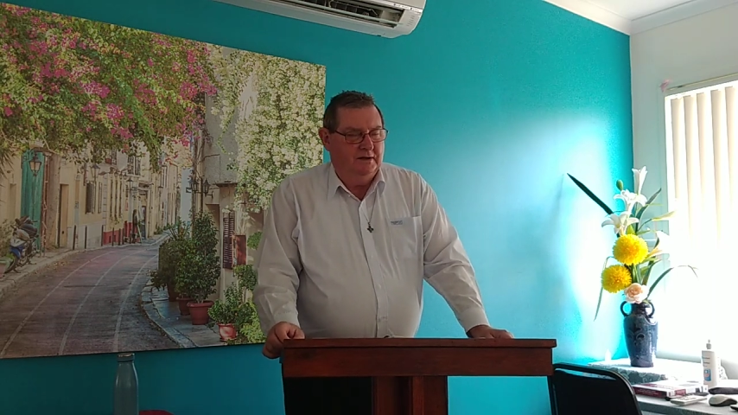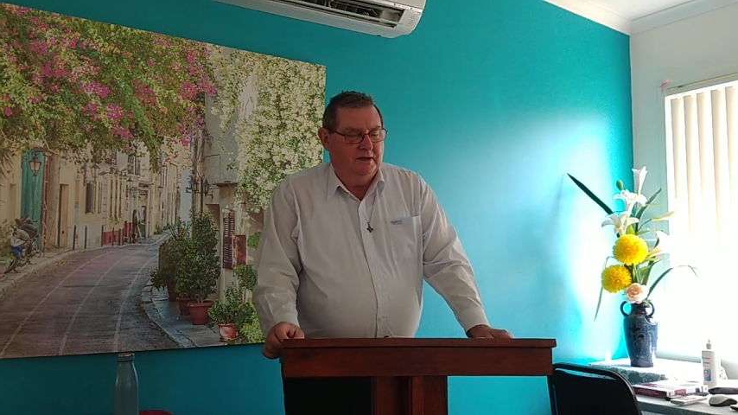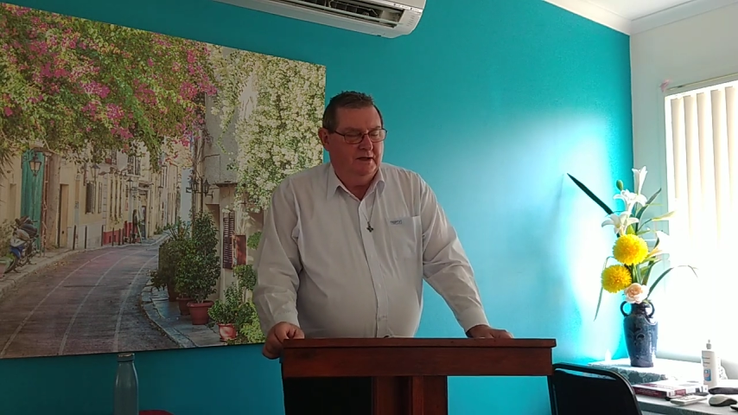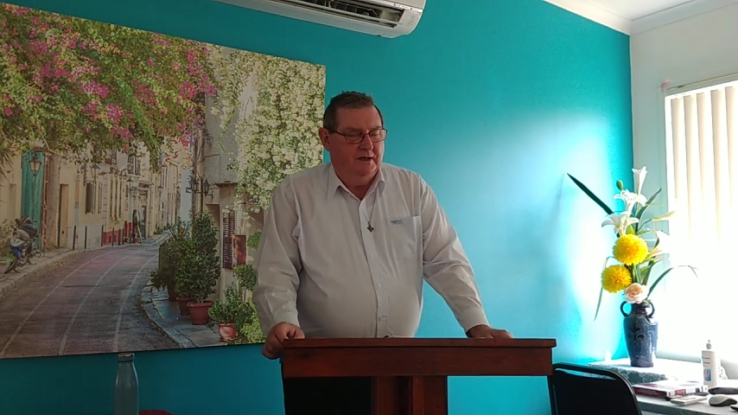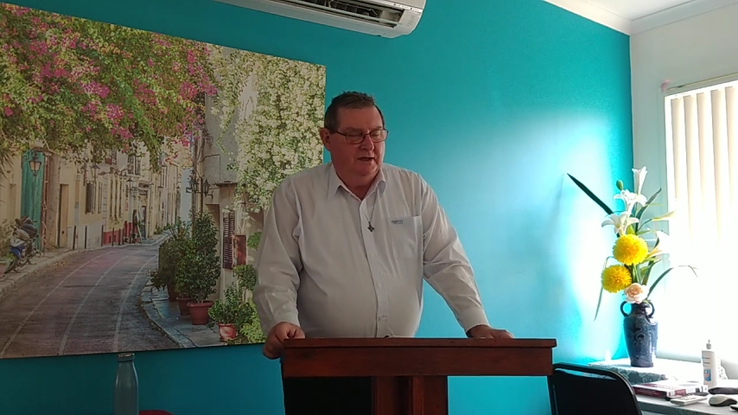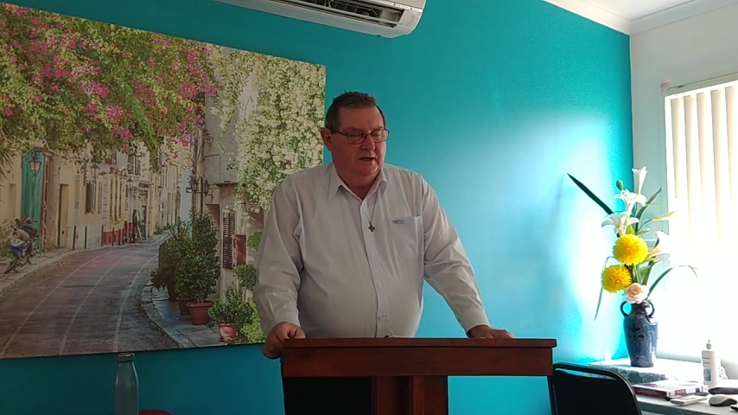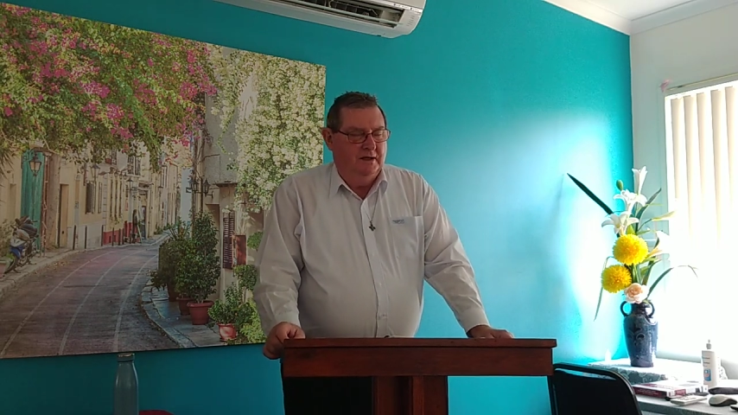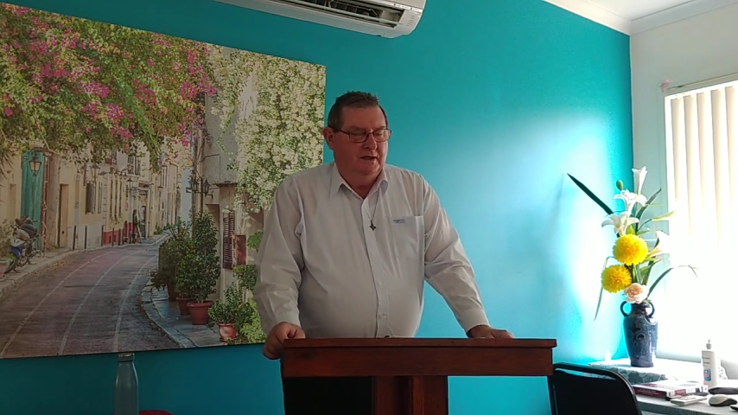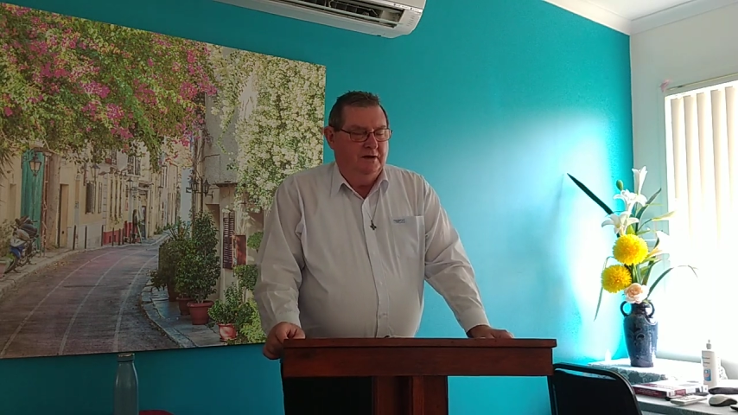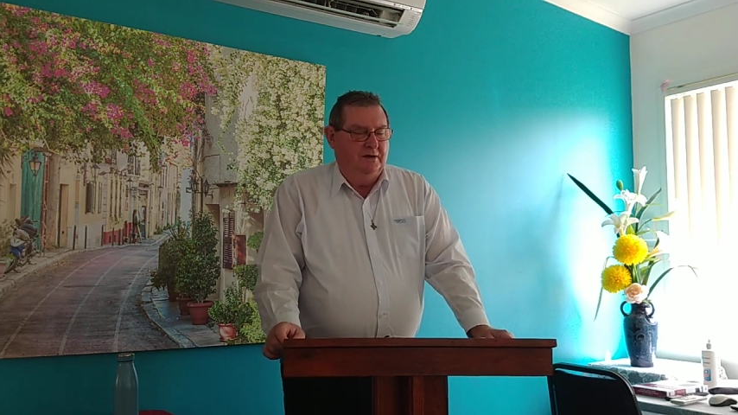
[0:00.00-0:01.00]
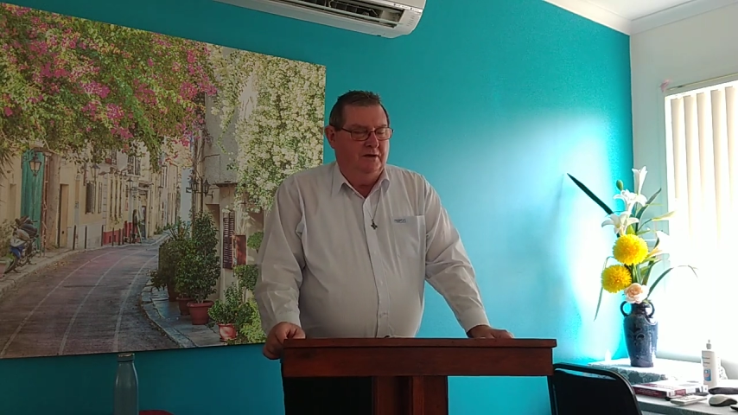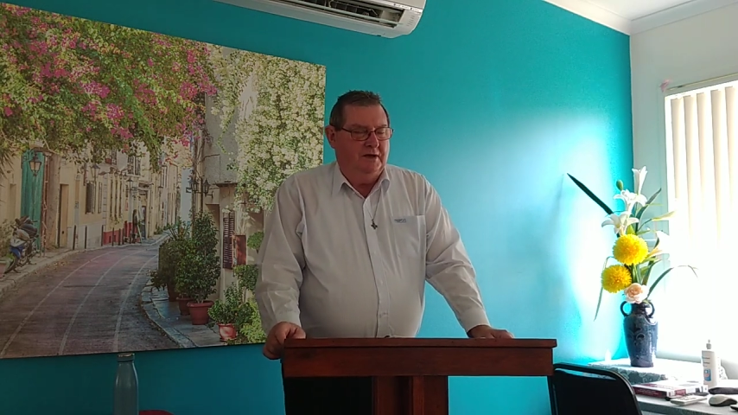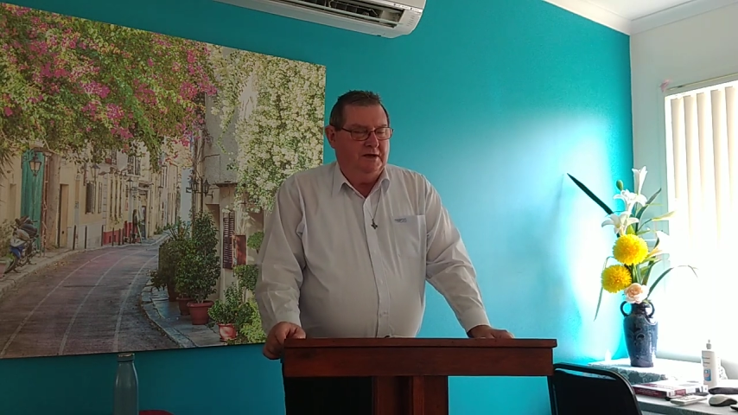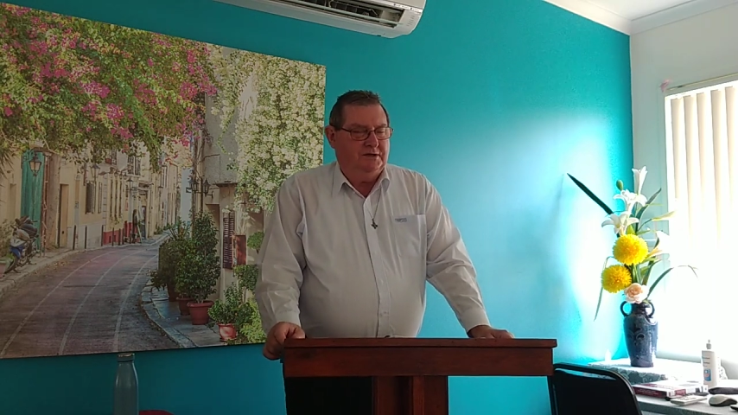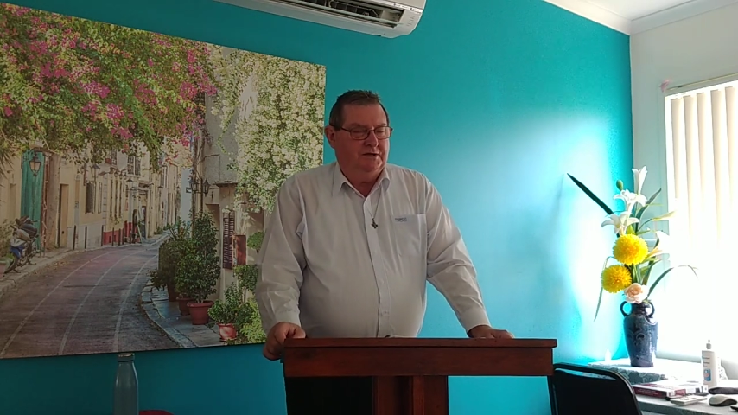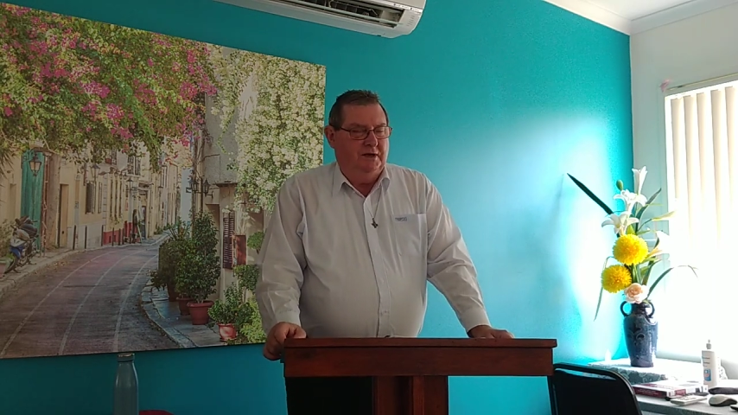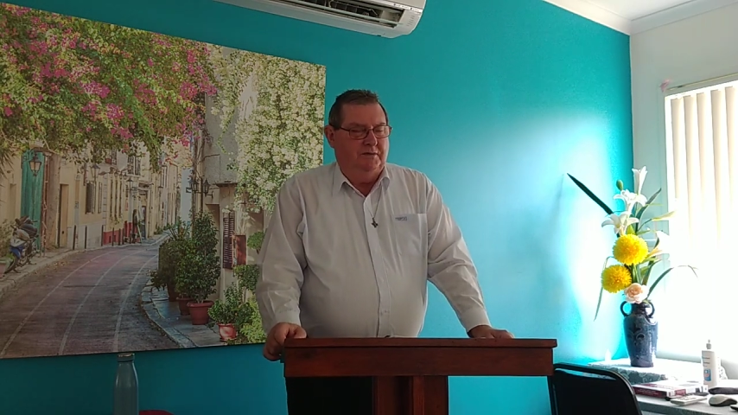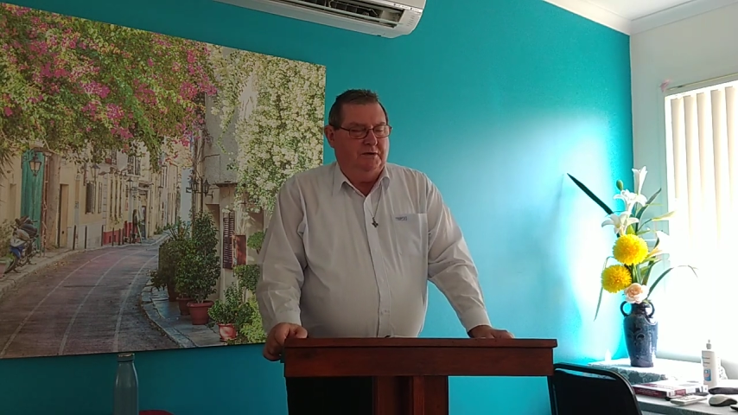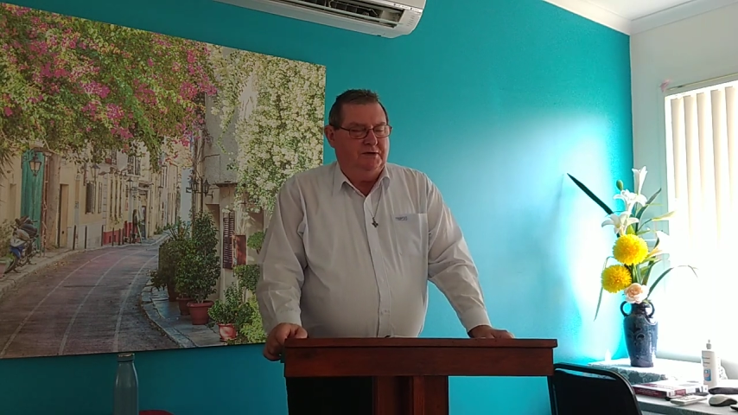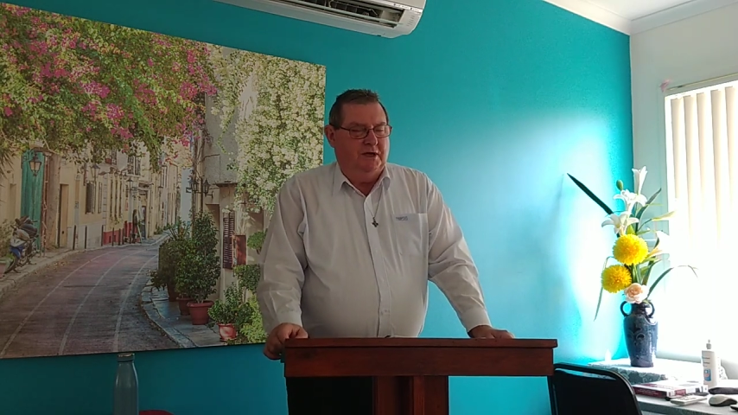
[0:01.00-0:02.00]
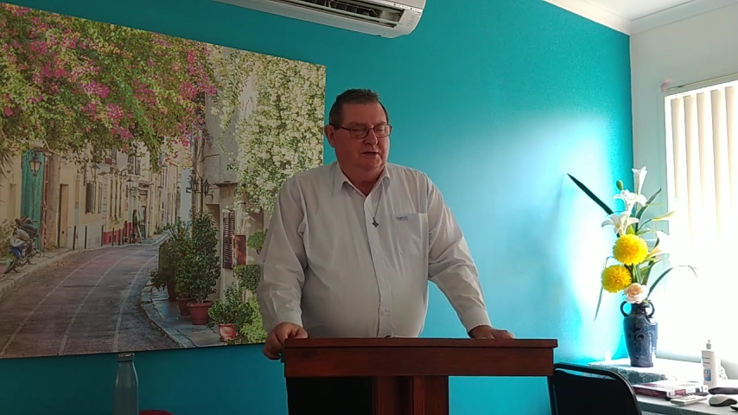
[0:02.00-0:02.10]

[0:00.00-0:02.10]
Jesus. Lord, it's, it was,